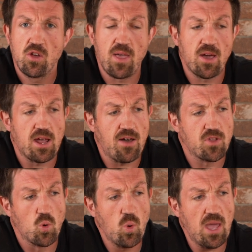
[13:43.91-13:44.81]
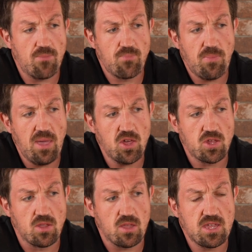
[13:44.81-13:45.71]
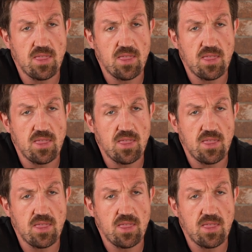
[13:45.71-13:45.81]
You're then going to have to wait and be patient,